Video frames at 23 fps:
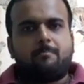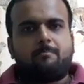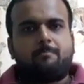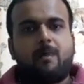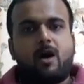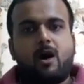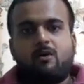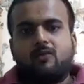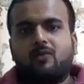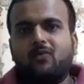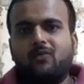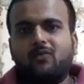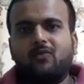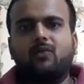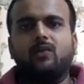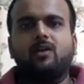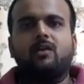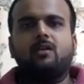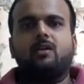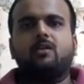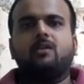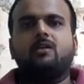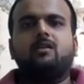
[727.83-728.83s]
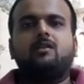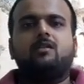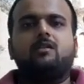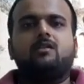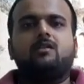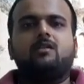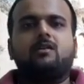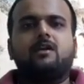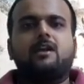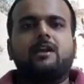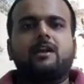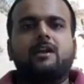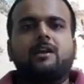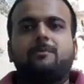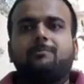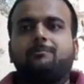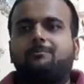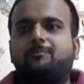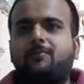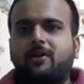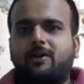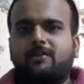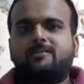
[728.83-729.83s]
powerful and
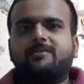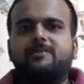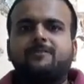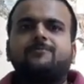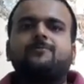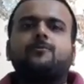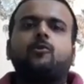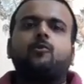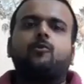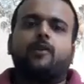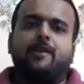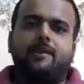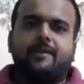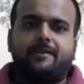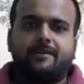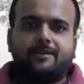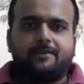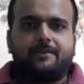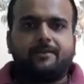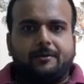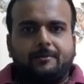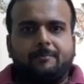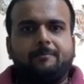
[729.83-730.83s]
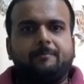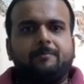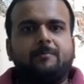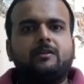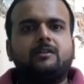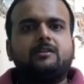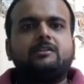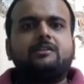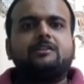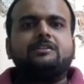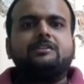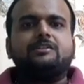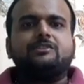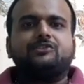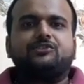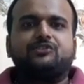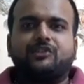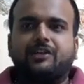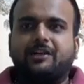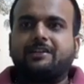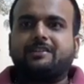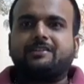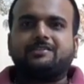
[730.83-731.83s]
impressive orator,
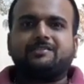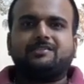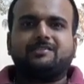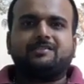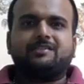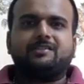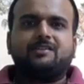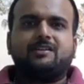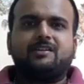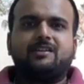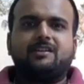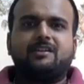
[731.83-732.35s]
Satan